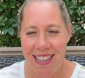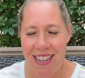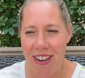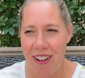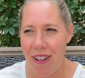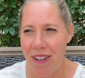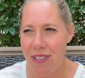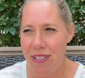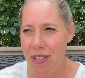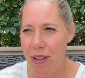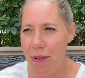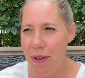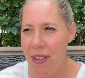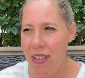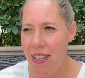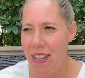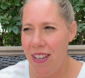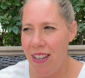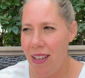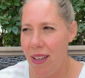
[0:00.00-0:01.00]
And also,
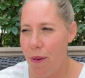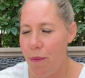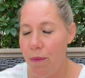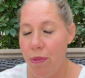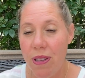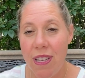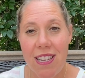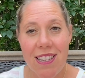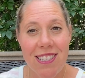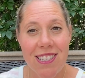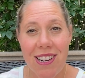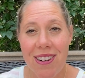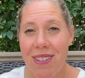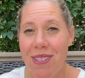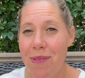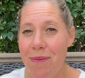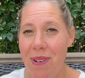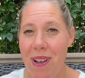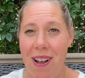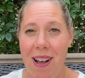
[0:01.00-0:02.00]
please share
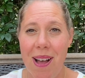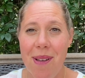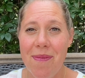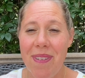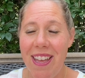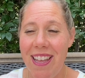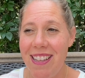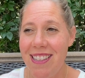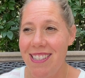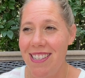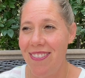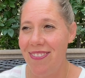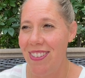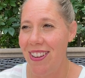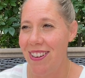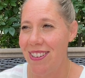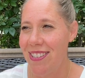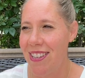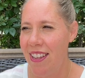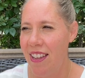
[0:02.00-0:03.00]
some comments if
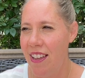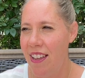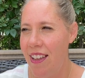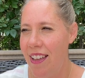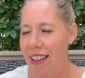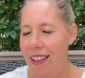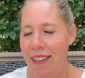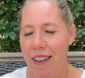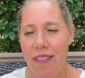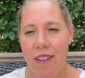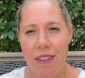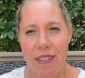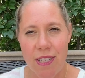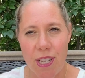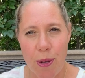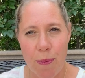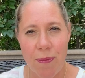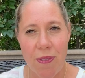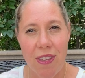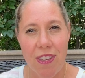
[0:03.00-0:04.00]
there's another
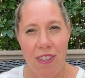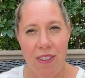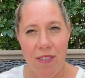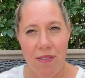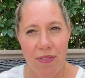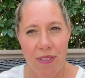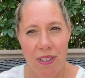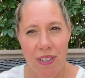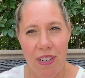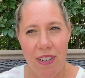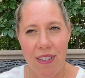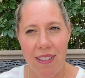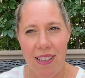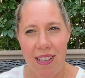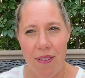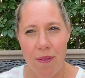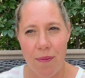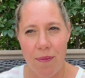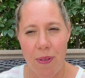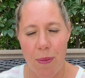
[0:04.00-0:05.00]
tip that you've learned
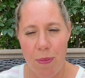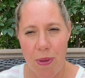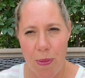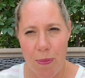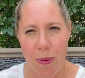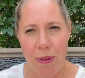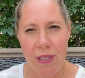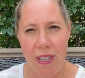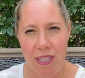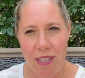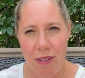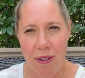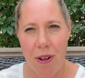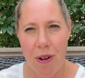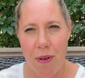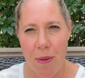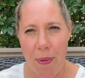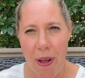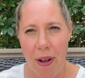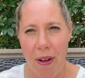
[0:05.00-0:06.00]
that, that people need to
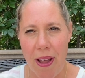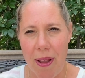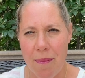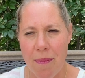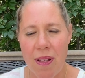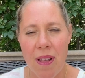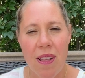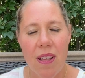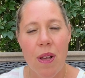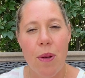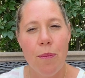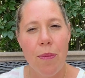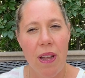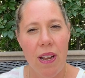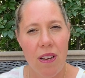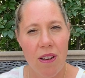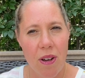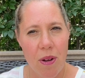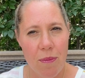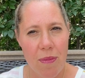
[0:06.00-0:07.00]
know about. I'm by
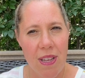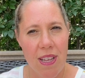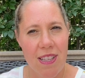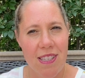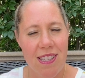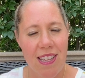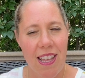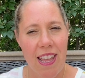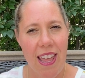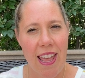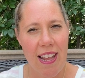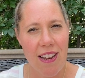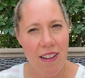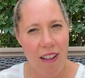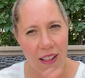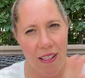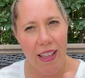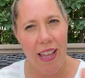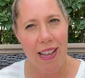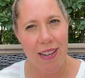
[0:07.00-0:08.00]
no means the
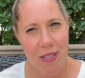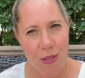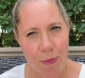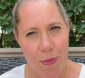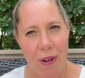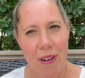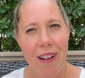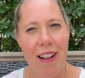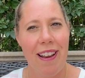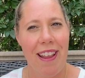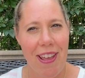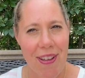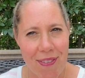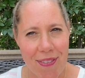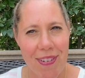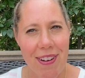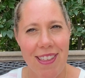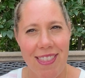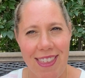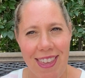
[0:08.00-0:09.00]
end-all expert on
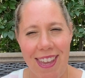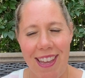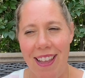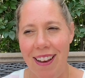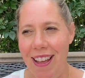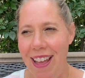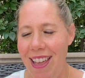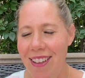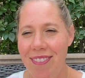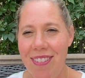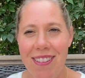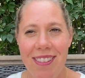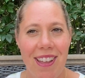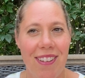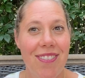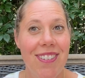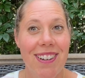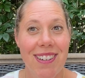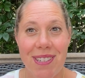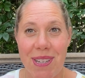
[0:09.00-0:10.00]
everything, and I would
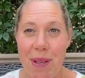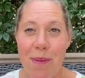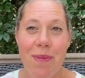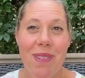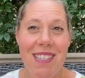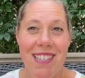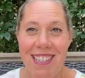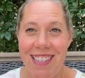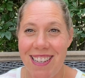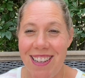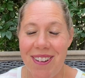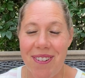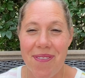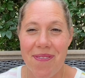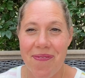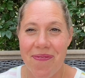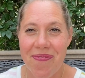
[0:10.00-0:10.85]
love your tips too.